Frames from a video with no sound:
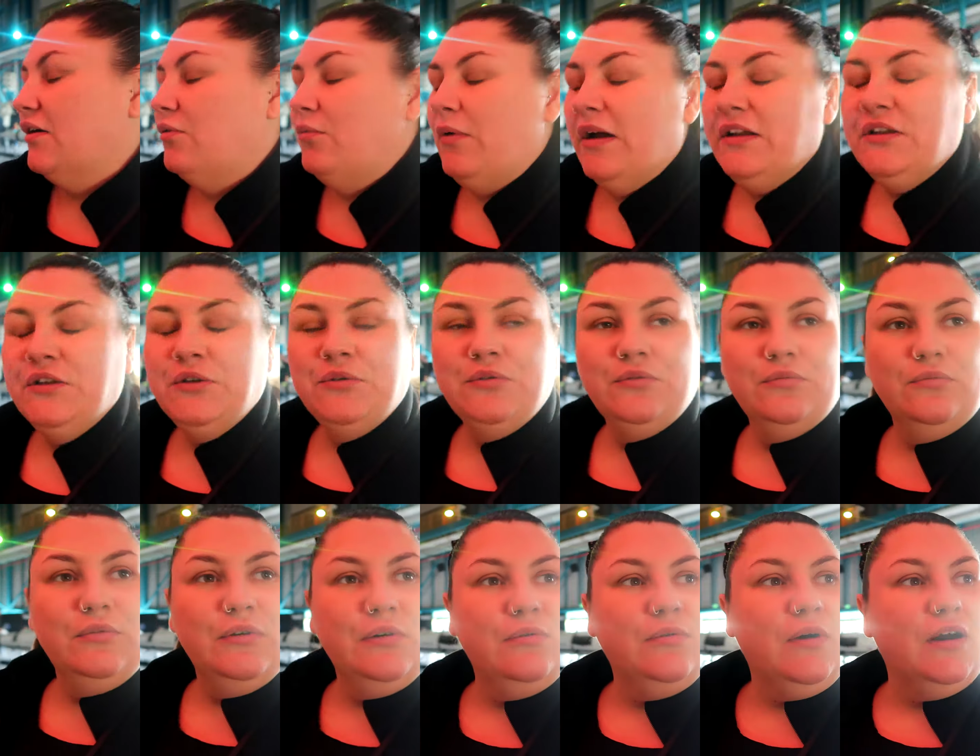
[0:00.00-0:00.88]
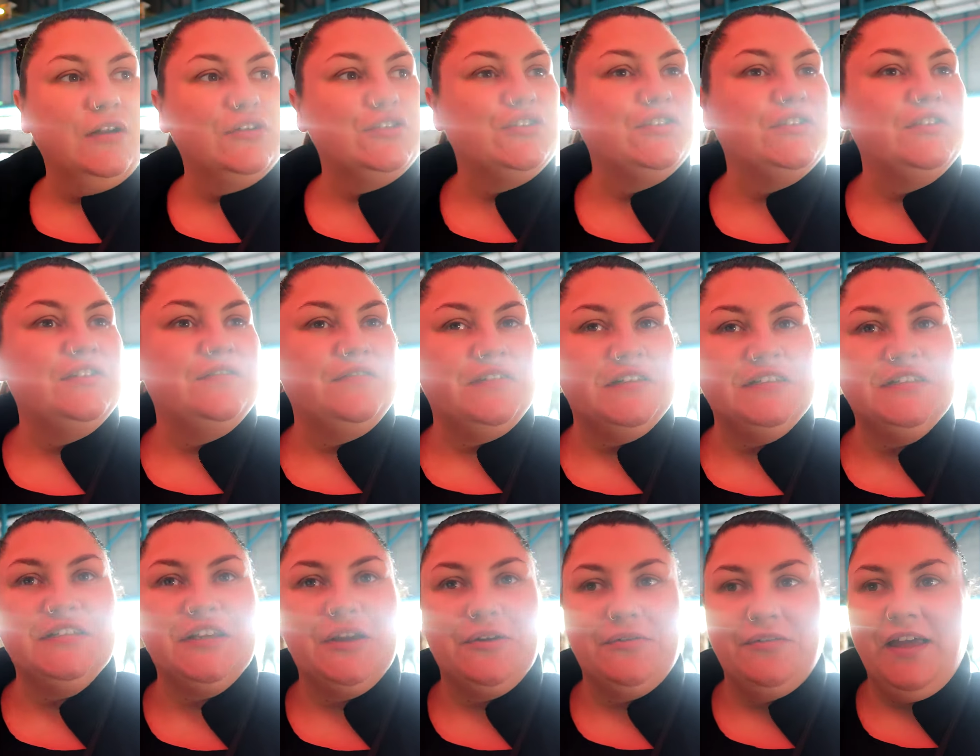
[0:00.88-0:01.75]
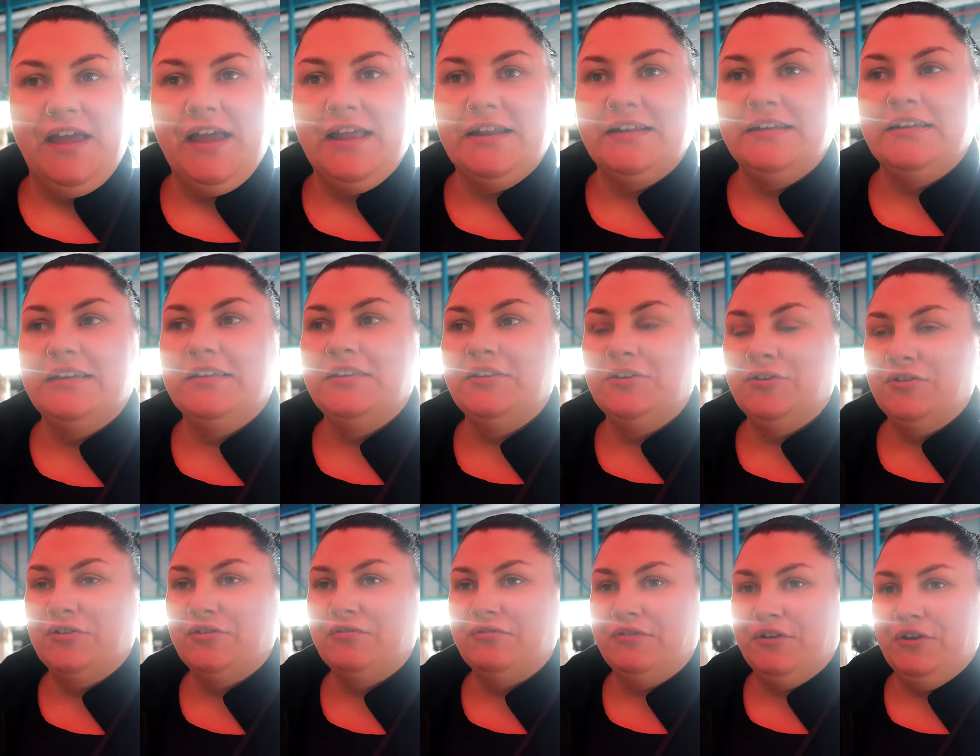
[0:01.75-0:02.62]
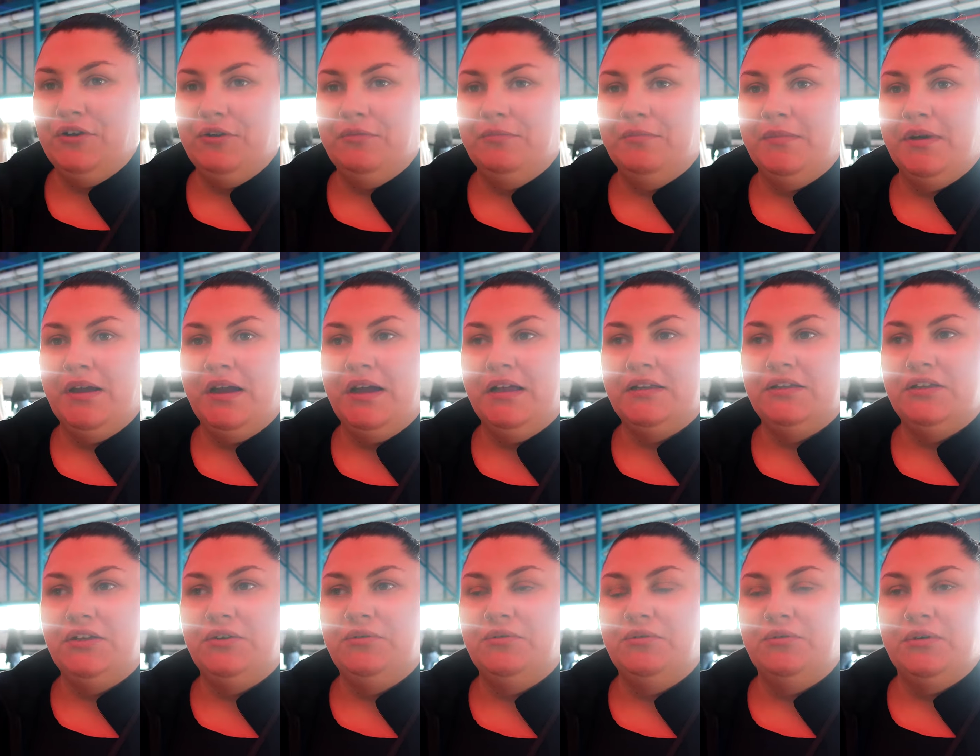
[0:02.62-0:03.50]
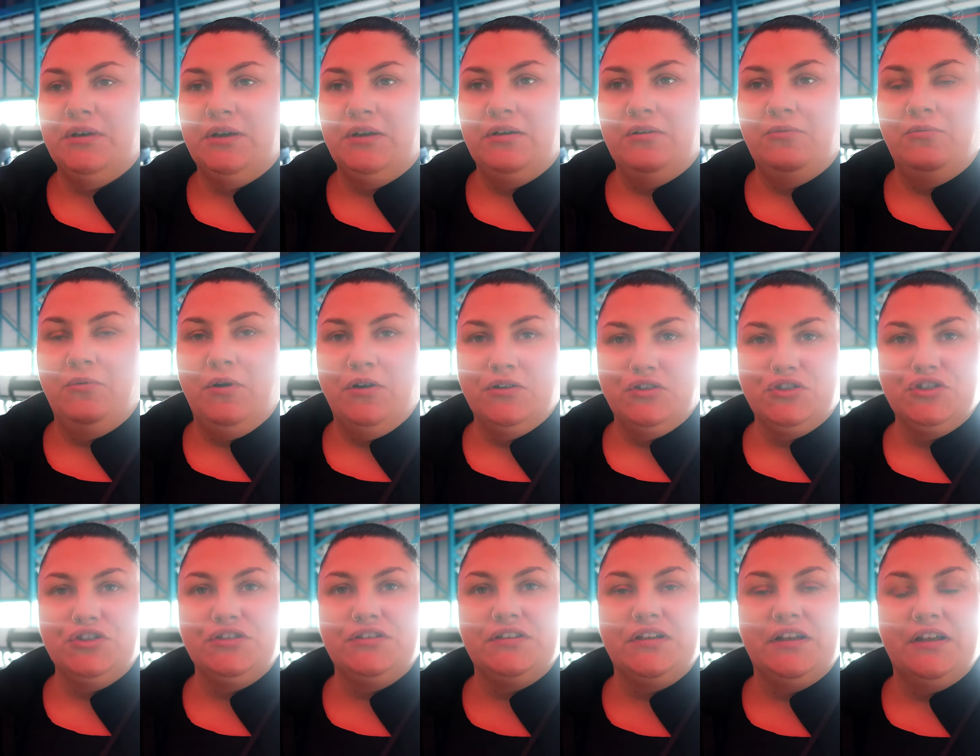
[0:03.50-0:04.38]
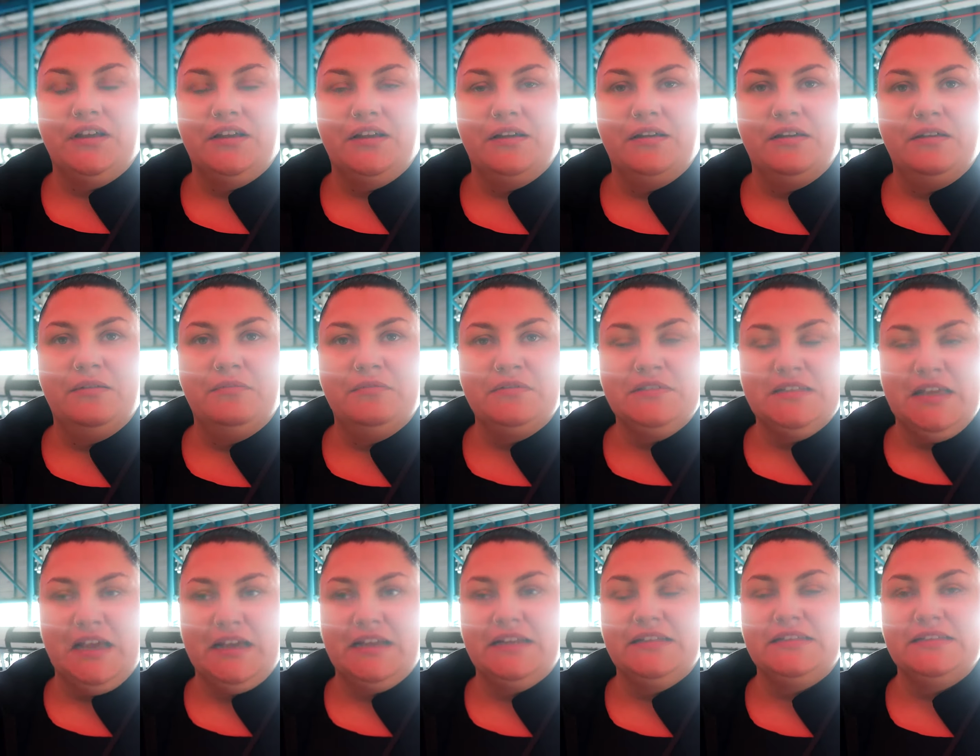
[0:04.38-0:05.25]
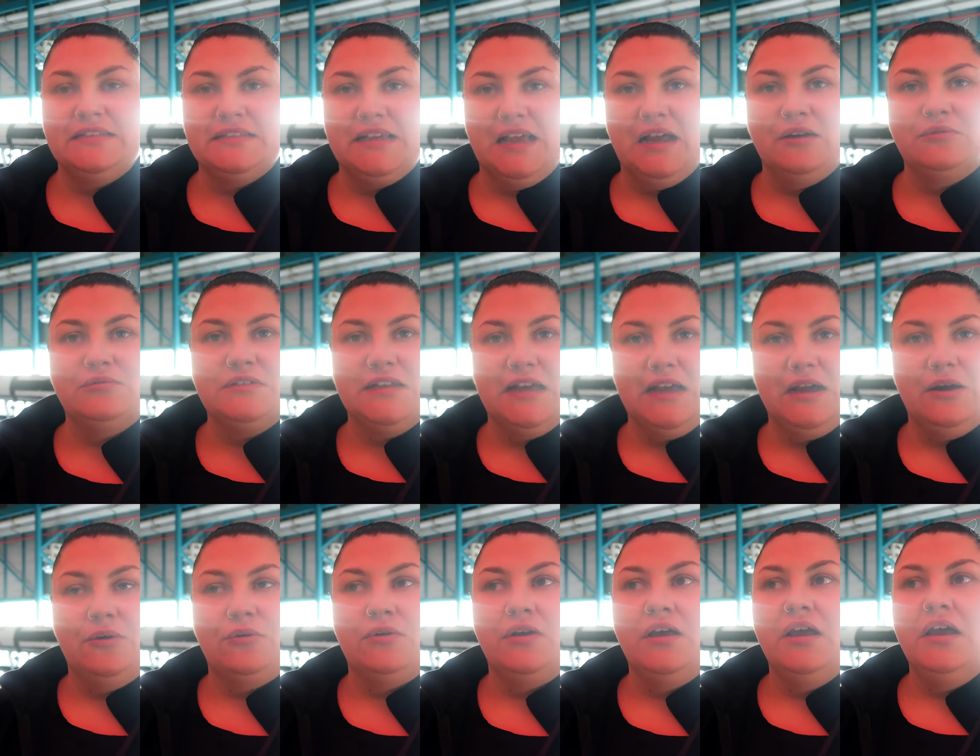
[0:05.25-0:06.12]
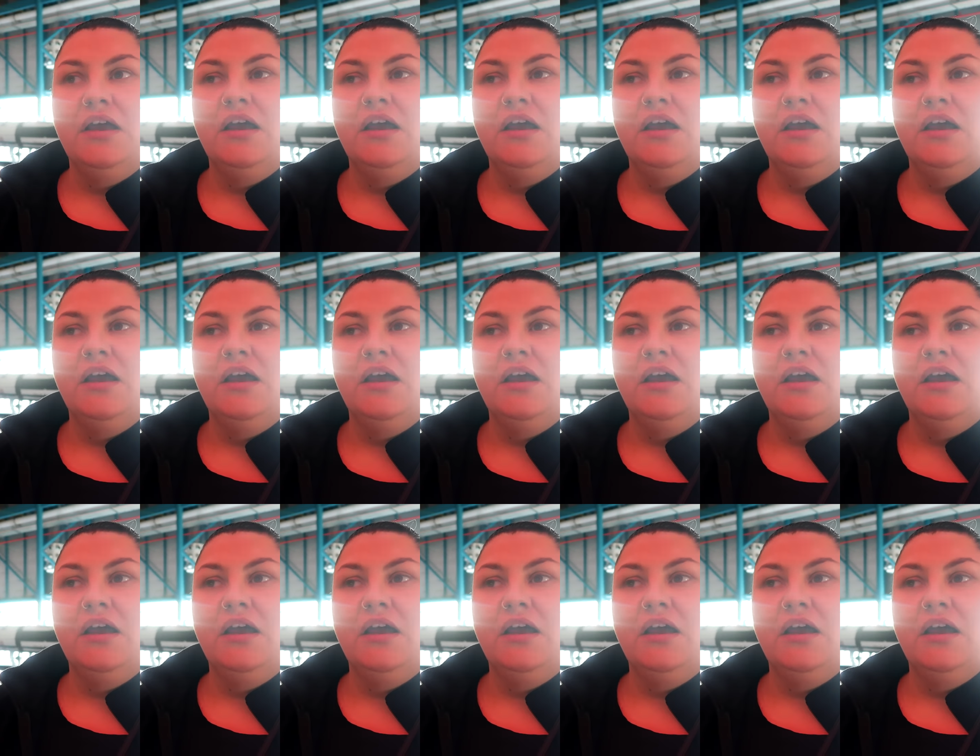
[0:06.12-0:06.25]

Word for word: when we were watching the video then in the other room and you were watching the seconds count down,